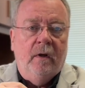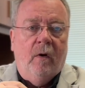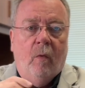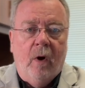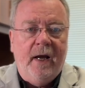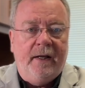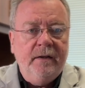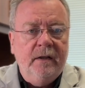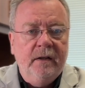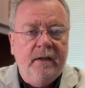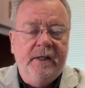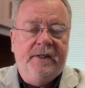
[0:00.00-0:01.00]
One
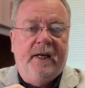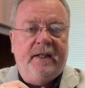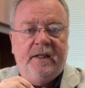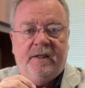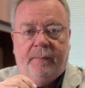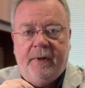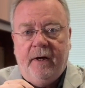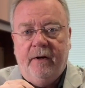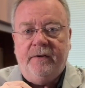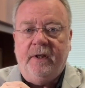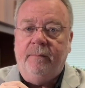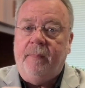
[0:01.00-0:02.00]
is that it's
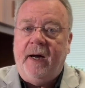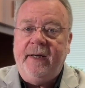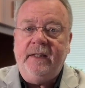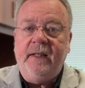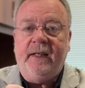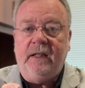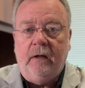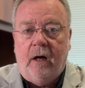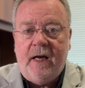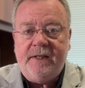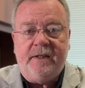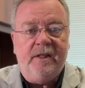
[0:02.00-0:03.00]
apparent that Biden had
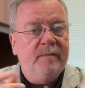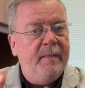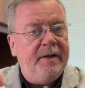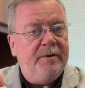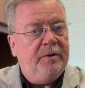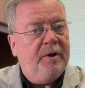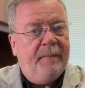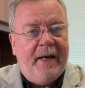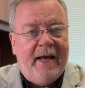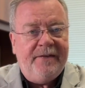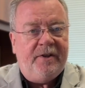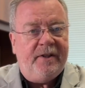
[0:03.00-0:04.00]
lost his mental
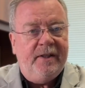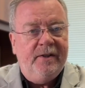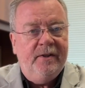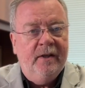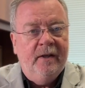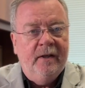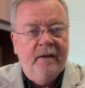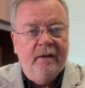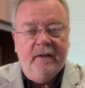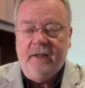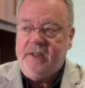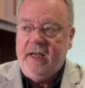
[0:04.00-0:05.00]
capacities.
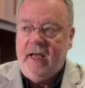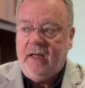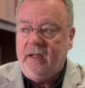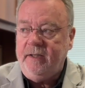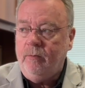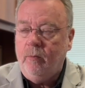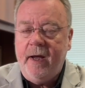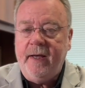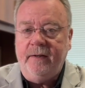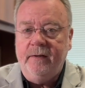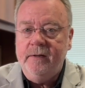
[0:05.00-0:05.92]
Exactly when?